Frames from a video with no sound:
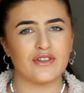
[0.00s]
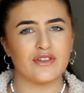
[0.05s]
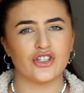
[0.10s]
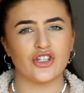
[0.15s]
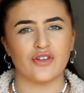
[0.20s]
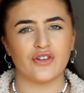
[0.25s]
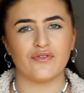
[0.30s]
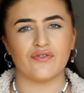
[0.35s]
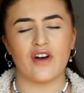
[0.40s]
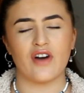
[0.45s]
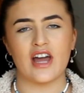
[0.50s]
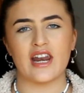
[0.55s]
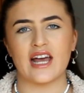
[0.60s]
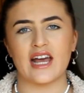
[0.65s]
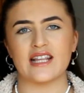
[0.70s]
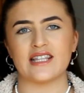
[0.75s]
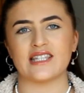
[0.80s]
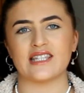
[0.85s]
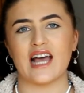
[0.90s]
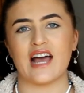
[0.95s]
for student
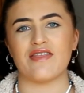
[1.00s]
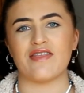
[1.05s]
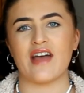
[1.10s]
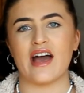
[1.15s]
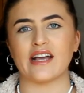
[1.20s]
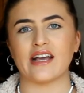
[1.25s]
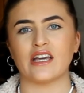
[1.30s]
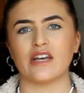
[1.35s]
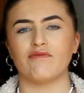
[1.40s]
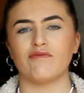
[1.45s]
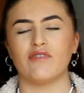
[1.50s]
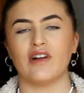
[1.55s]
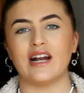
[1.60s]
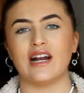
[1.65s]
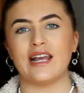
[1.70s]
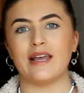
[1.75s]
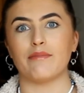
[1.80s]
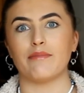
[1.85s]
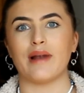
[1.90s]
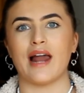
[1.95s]
finance, and that can
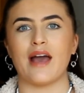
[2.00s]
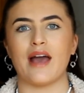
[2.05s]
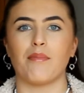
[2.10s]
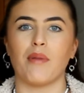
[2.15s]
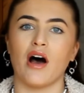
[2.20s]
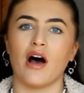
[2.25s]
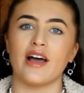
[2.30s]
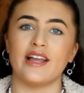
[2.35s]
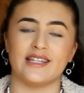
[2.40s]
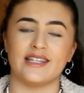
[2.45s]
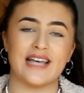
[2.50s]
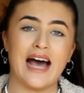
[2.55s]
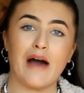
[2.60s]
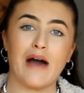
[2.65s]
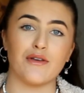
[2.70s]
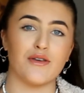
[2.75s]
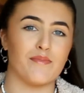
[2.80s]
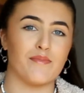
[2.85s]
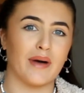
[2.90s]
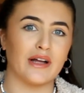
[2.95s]
really play a part into
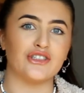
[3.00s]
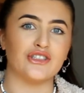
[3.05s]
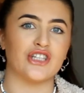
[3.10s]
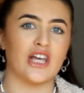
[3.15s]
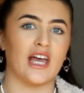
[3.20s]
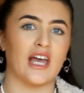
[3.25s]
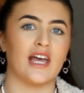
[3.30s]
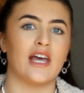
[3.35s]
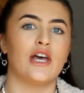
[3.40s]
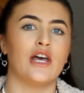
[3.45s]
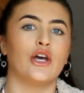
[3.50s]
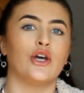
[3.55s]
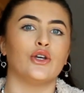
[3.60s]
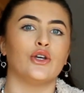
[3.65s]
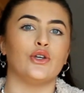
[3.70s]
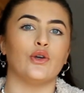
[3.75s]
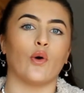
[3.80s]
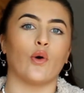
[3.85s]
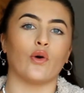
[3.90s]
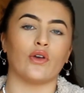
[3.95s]
how you budget
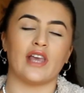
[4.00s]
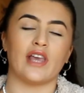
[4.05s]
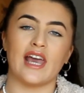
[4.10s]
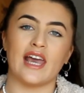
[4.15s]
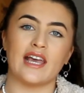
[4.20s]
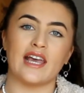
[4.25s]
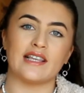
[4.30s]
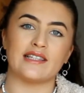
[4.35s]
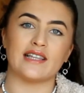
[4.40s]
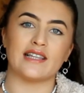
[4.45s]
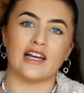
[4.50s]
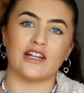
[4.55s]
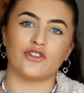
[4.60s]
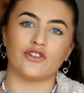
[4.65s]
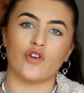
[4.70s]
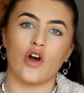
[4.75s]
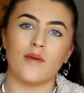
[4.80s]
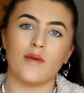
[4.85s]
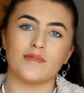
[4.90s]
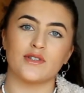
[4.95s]
your years at
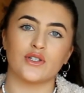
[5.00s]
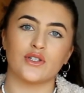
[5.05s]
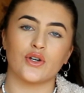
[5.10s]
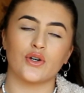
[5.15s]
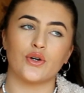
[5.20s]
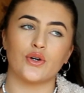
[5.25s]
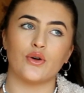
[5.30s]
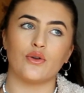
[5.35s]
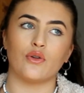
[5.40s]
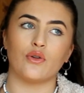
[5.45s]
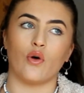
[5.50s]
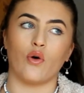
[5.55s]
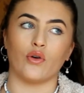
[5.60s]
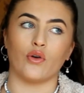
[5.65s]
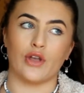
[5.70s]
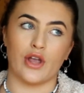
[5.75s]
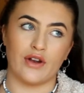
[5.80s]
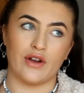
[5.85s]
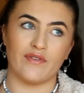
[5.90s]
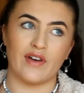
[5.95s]
drama school
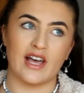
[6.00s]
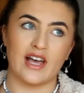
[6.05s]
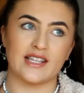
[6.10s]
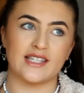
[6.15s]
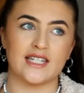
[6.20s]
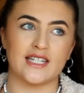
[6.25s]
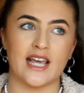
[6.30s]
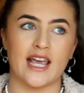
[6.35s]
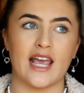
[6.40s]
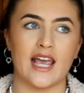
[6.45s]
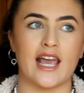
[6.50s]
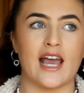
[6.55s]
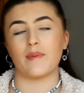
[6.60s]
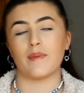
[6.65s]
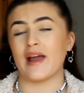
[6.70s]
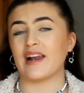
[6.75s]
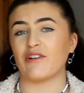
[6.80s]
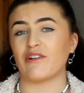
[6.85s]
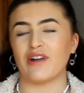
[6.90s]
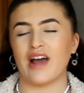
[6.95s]
or university,
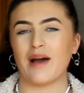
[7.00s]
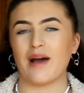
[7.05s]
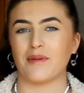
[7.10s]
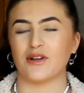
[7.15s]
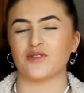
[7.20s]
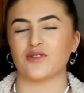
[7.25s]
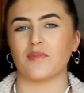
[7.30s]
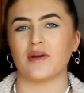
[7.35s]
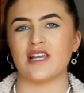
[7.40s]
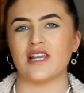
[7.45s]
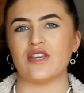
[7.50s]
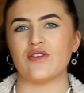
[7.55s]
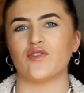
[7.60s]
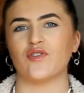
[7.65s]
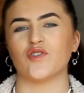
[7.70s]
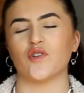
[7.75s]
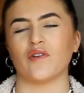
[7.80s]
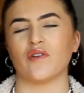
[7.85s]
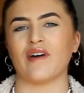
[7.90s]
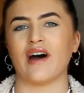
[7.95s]
depending on how much money you
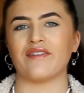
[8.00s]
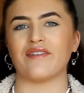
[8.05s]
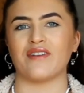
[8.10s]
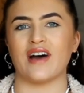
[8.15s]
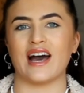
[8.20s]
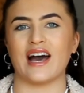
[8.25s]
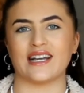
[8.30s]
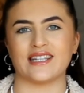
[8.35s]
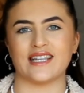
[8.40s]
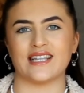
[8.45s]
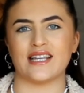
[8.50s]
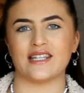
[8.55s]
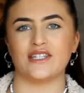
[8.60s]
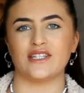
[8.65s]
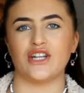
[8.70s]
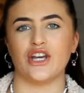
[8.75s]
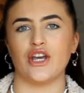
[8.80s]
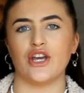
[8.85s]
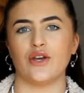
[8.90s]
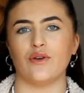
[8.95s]
sort of have access
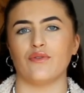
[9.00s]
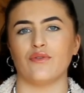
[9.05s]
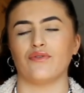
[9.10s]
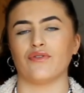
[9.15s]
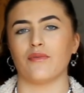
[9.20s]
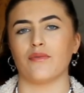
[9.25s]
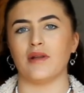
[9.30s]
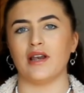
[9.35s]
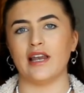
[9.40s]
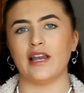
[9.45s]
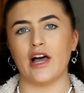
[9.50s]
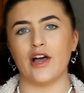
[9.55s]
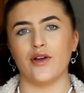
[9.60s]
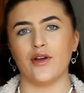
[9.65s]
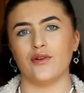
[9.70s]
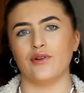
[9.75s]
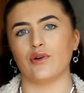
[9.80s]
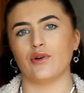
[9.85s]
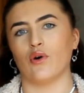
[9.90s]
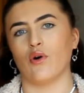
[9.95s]
to from a
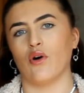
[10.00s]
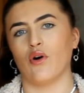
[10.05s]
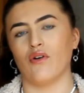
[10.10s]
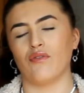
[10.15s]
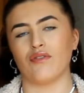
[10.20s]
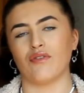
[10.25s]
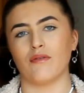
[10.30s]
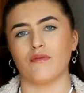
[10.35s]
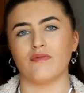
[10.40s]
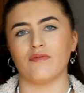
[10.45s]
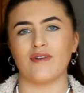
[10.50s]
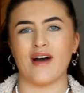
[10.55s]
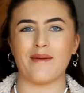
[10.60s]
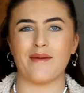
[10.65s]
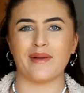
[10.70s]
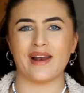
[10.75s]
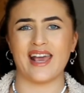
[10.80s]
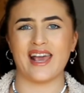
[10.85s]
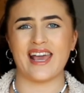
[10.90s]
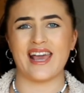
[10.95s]
loan or from
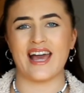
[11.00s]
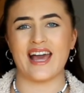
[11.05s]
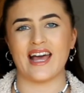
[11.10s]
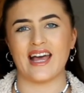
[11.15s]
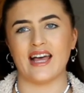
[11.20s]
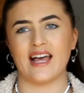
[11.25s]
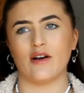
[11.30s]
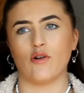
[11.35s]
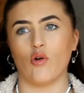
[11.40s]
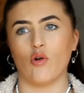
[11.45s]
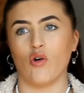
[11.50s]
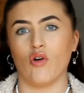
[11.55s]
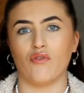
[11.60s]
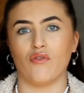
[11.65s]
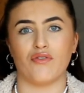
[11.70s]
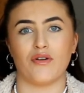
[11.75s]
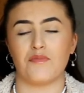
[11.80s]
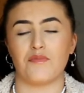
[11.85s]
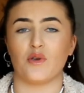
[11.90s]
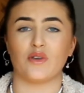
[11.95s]
family or
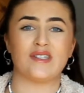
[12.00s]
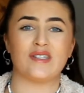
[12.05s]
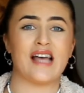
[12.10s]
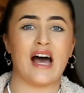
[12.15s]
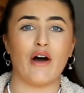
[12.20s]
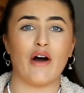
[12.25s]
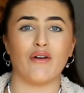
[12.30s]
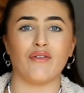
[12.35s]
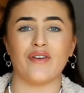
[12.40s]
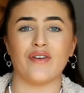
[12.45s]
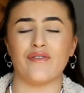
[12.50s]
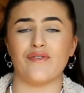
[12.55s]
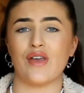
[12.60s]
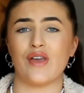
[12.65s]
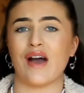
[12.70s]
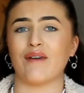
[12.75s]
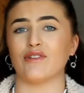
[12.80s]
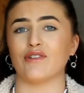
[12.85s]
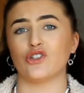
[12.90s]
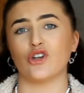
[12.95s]
from yourself. If
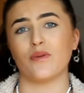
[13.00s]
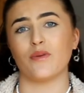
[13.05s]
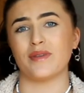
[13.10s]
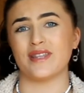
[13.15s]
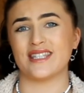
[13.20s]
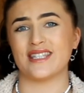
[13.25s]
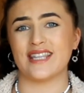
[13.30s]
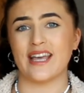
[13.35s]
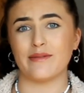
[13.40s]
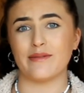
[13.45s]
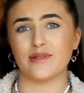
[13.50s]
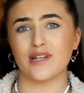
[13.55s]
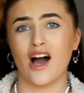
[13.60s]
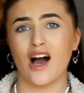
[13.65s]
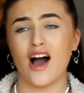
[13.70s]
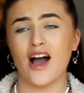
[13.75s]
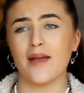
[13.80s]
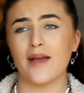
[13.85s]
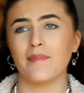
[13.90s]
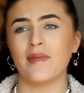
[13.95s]
you have a job at the same
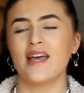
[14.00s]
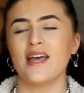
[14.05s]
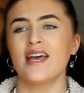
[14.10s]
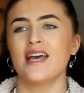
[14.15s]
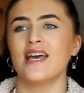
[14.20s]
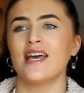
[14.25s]
time,